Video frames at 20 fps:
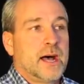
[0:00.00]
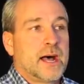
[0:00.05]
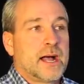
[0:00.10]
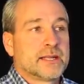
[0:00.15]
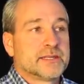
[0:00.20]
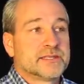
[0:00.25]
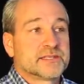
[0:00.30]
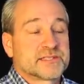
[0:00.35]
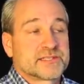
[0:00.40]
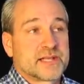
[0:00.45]

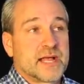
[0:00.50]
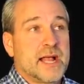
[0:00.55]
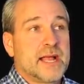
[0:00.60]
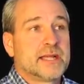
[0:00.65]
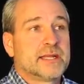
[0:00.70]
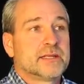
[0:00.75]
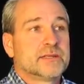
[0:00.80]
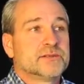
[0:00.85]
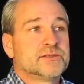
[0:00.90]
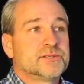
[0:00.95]
I
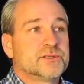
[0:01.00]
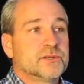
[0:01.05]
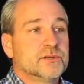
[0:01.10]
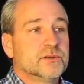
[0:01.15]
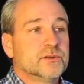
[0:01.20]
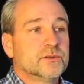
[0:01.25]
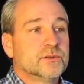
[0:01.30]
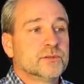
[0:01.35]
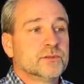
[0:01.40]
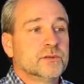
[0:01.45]
decided
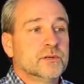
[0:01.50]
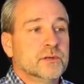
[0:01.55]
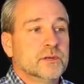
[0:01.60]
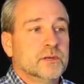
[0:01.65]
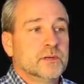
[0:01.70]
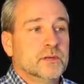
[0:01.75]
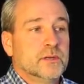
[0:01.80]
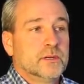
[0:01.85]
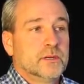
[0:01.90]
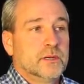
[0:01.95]
to
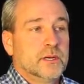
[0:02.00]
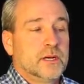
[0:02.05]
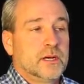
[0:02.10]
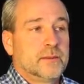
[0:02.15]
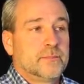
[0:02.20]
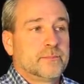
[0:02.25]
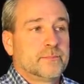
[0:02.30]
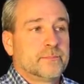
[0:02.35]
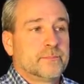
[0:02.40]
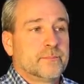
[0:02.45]

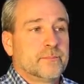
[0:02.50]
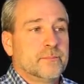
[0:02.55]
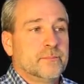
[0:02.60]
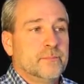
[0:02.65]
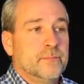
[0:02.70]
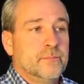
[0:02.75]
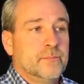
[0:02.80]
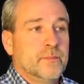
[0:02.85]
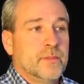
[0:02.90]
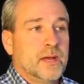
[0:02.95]

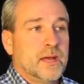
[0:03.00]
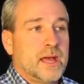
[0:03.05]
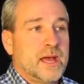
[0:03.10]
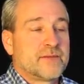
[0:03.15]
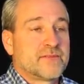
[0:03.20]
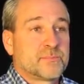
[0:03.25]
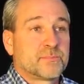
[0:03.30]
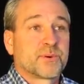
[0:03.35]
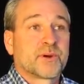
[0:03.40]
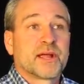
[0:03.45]

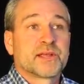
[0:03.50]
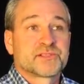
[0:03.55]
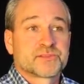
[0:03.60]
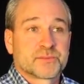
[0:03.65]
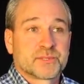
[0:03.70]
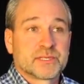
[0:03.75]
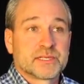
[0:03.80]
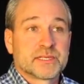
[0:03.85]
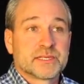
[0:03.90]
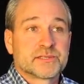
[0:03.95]
have a press
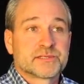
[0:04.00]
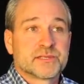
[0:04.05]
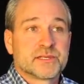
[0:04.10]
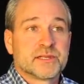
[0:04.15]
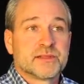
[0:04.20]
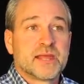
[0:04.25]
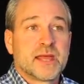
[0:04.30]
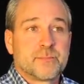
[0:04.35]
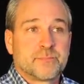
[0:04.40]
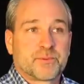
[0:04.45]
release. And
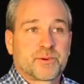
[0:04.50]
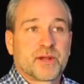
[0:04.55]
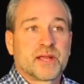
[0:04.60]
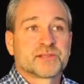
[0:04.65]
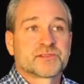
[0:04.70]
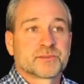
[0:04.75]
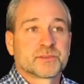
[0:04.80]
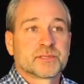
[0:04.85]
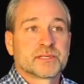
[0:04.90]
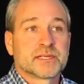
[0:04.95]
in that
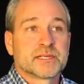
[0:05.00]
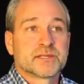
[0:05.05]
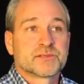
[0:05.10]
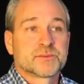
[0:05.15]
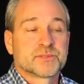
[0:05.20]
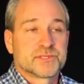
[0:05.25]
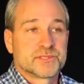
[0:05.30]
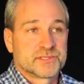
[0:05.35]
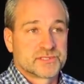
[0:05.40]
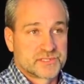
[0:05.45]
press
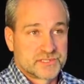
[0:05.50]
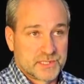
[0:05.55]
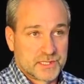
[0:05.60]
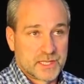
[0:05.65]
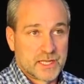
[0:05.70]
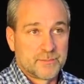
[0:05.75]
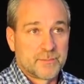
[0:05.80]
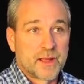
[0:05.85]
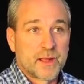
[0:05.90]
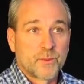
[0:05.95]
release, which is
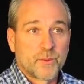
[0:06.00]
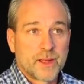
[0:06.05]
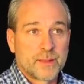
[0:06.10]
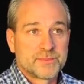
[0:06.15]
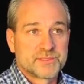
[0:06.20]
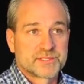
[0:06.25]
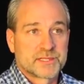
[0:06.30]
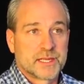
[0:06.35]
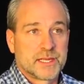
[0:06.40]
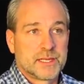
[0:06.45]
still on my
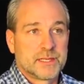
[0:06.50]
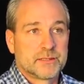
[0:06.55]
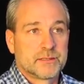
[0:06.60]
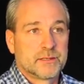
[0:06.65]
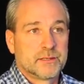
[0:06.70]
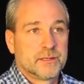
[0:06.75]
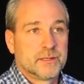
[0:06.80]
website,